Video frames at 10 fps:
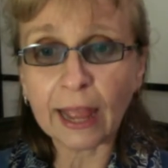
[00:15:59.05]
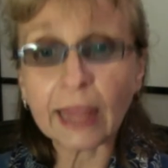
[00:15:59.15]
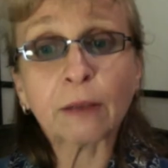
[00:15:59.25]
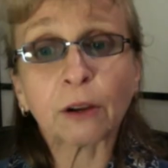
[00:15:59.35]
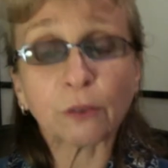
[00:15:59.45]

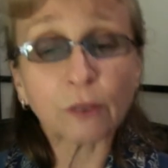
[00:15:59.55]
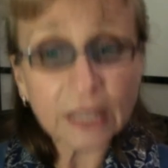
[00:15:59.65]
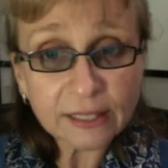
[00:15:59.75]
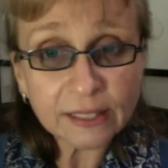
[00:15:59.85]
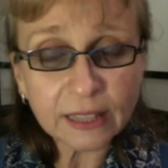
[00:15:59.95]

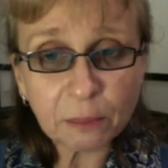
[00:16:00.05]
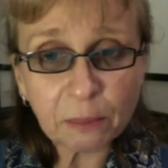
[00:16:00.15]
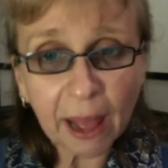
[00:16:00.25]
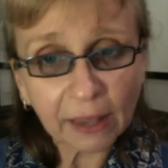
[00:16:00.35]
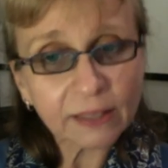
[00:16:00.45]
increasing the
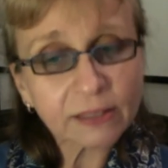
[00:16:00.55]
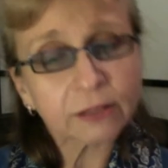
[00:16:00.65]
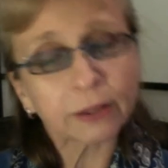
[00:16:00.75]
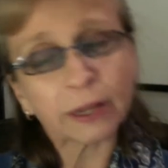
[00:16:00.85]
balance. I can